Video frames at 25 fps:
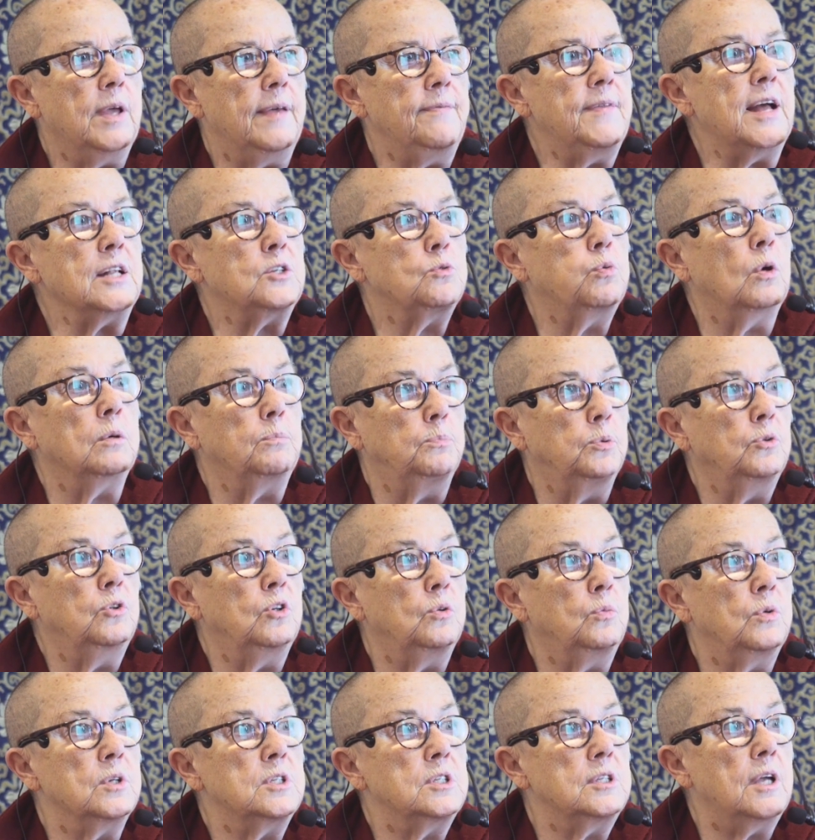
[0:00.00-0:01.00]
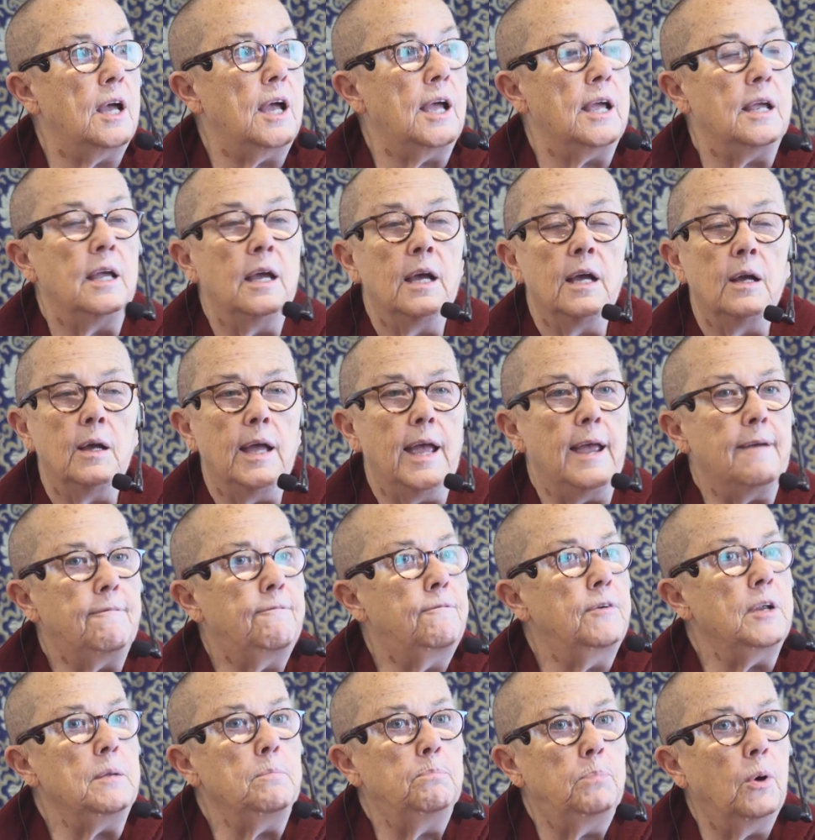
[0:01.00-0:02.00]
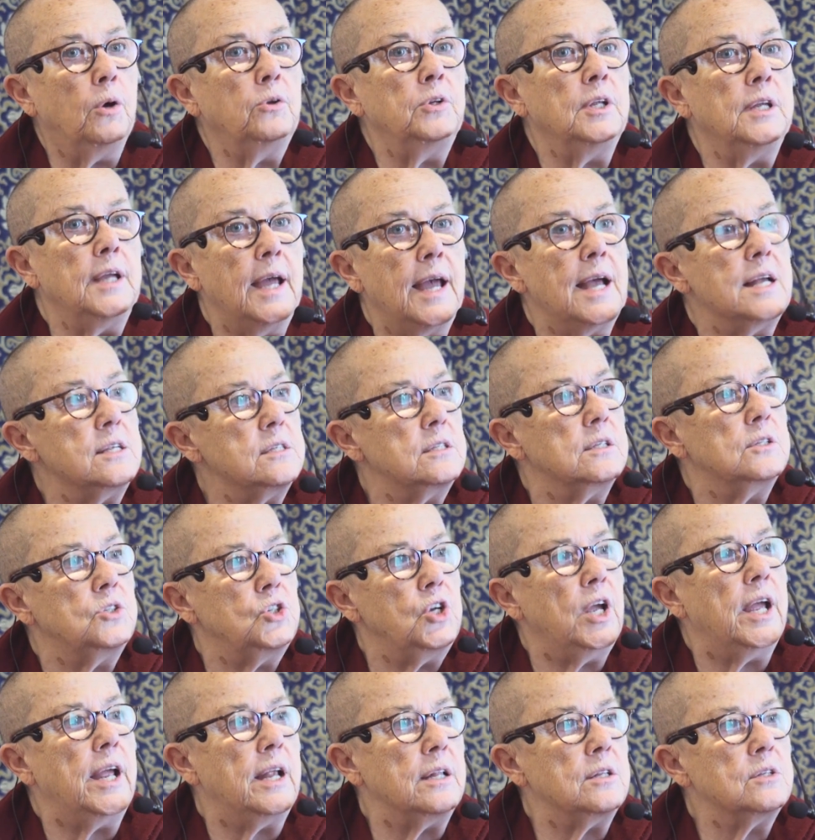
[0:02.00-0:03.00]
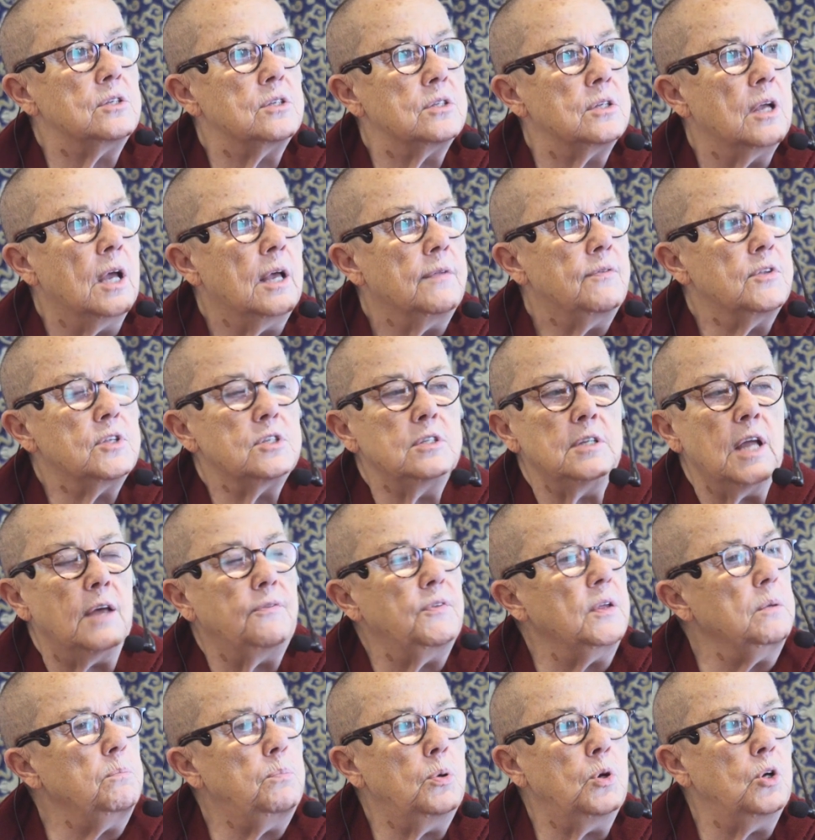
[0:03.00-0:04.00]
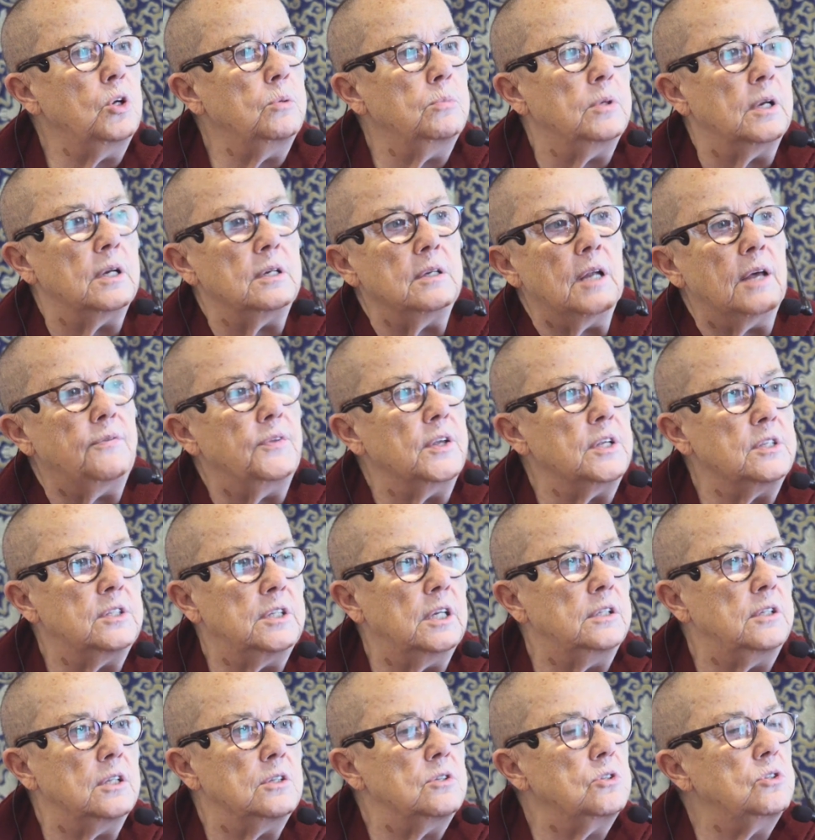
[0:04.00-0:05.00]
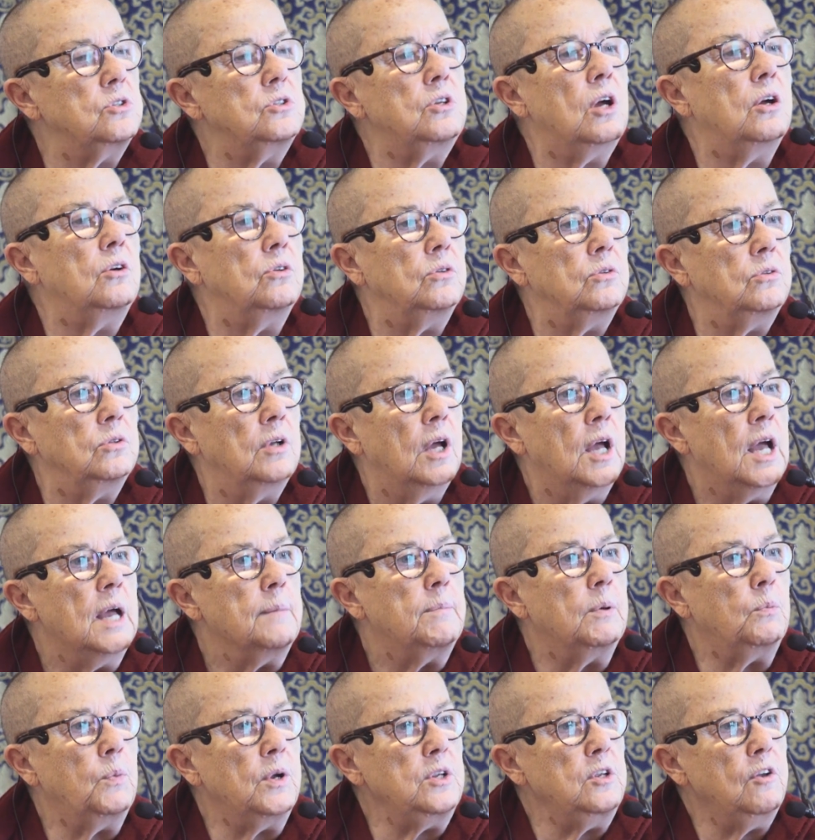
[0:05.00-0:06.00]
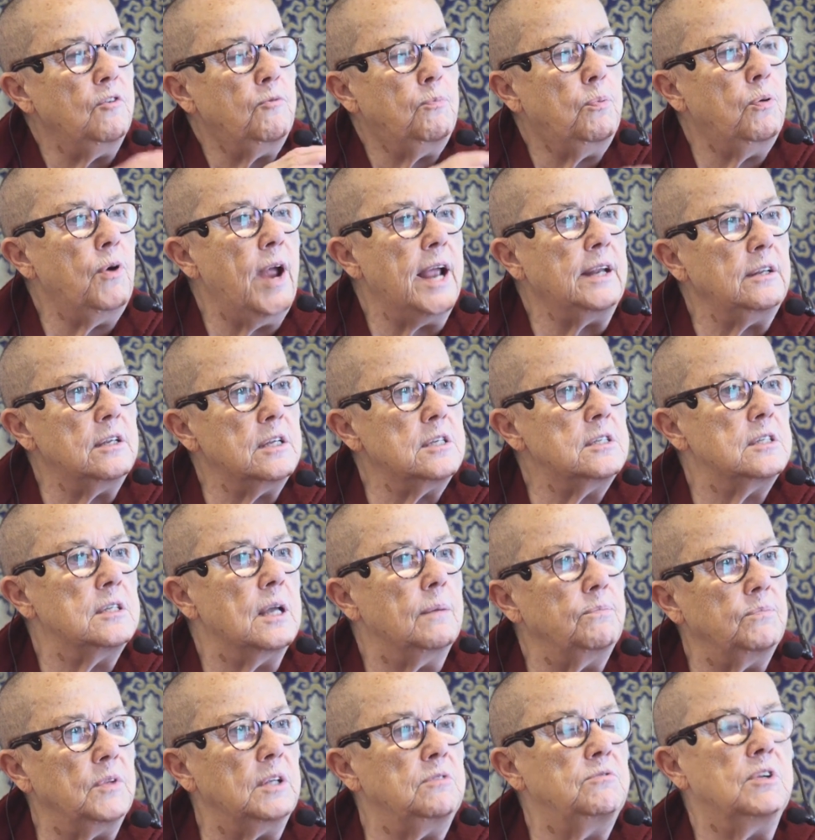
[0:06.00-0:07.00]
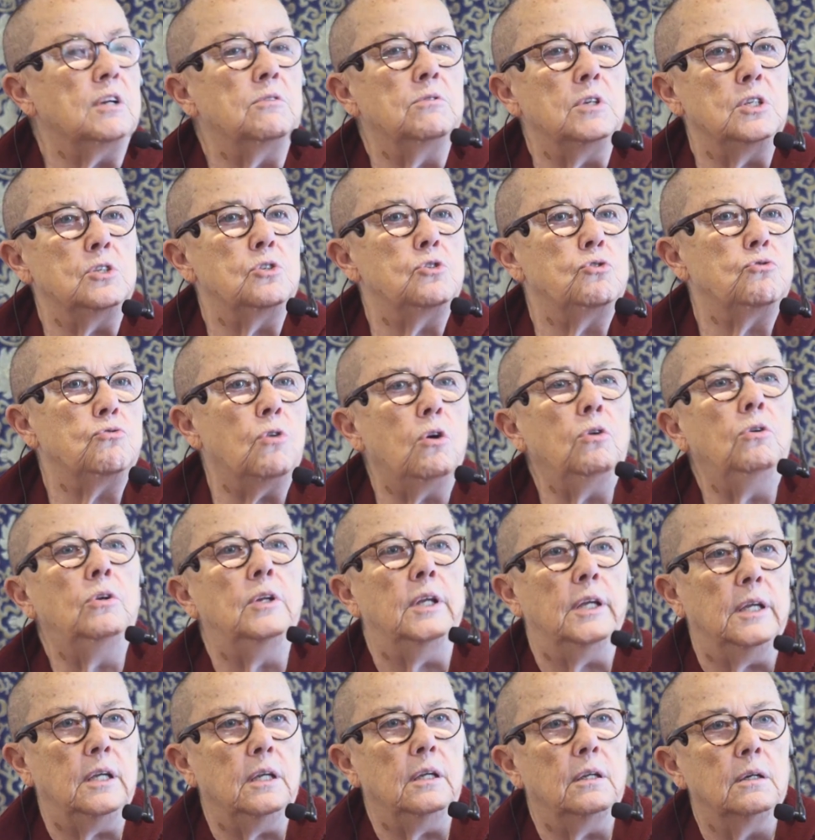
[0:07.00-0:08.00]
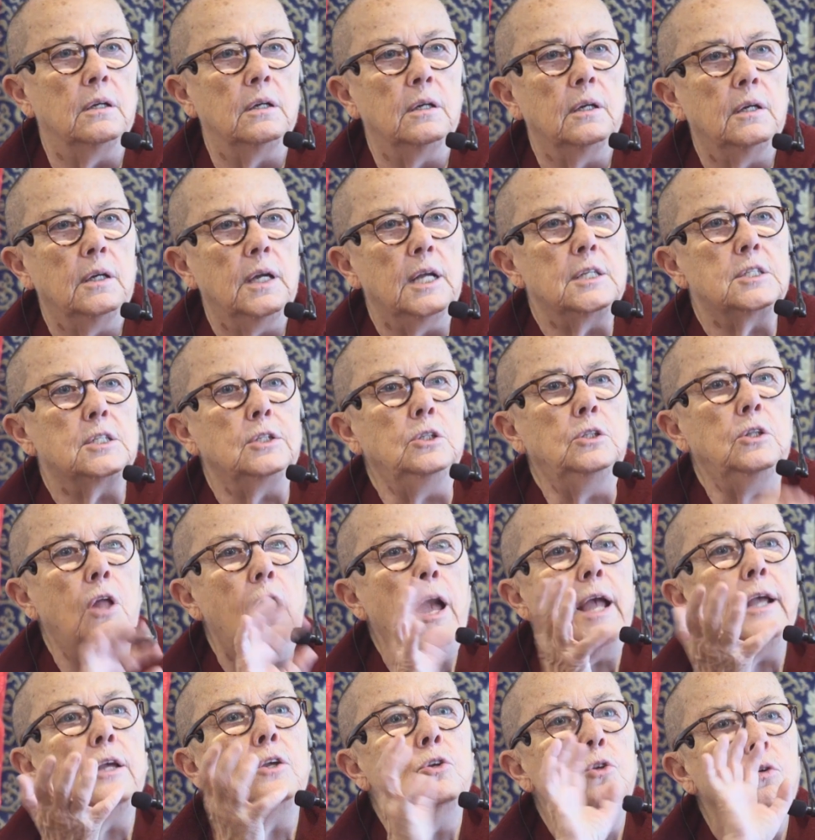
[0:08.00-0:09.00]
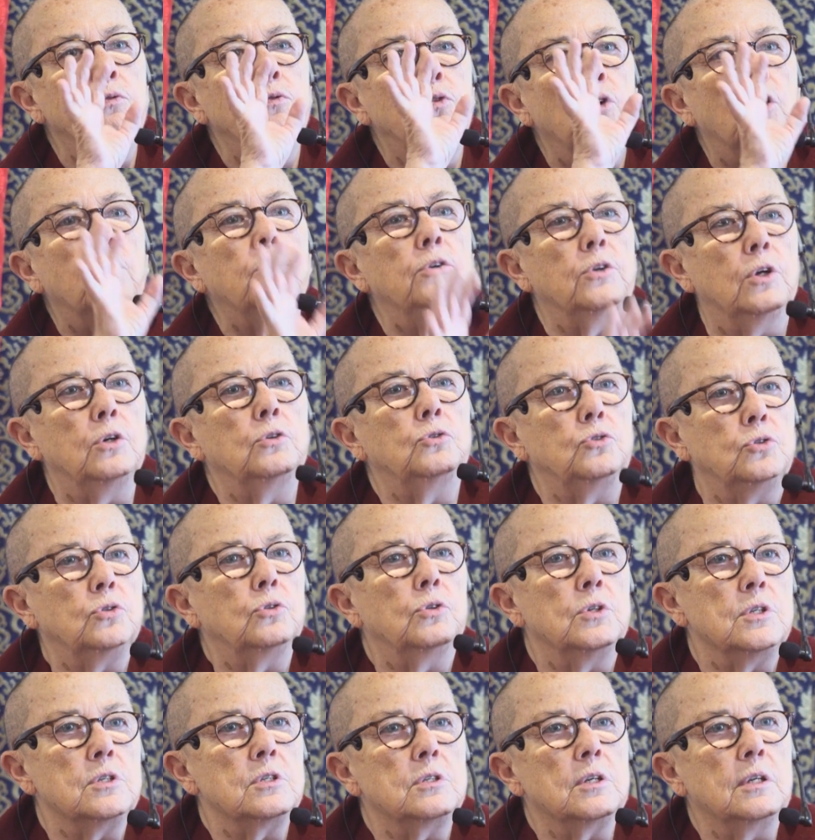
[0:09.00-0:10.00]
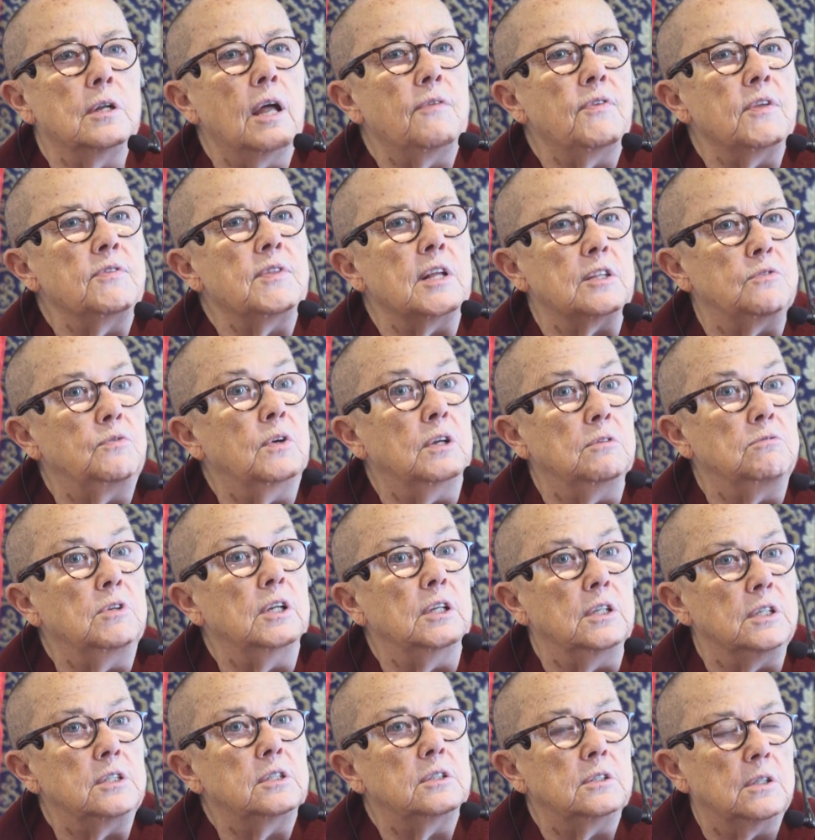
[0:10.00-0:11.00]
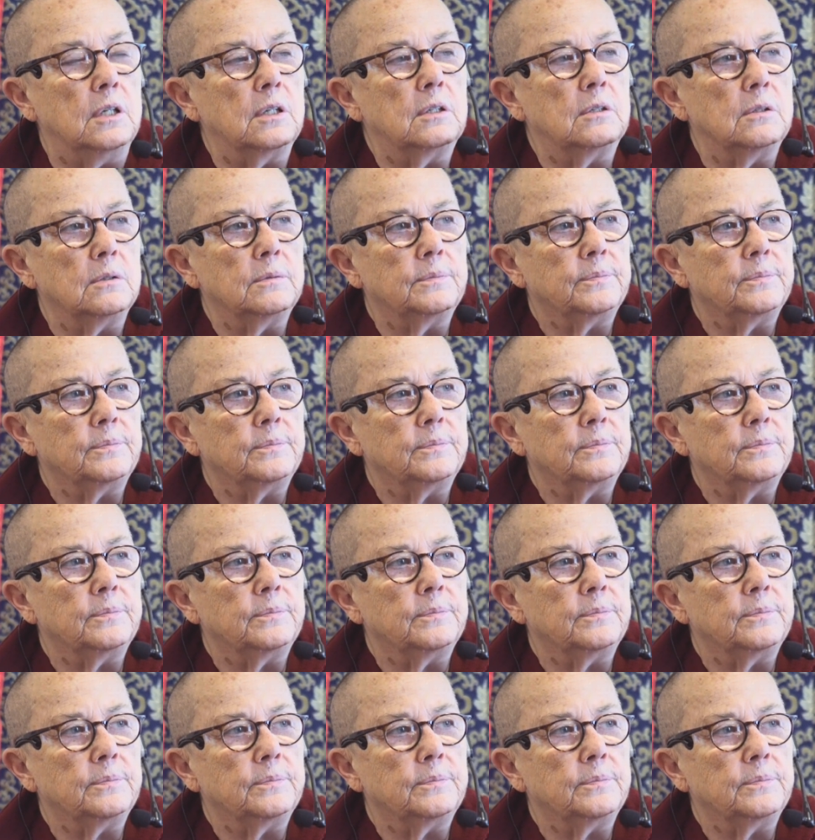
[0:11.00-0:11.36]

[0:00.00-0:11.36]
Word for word: That's what Buddha would say. Everybody has the chance. There's nothing permanent, nothing set in stone. But when you practice something very strongly, it's like you've got no choice. And I think that's very realistic.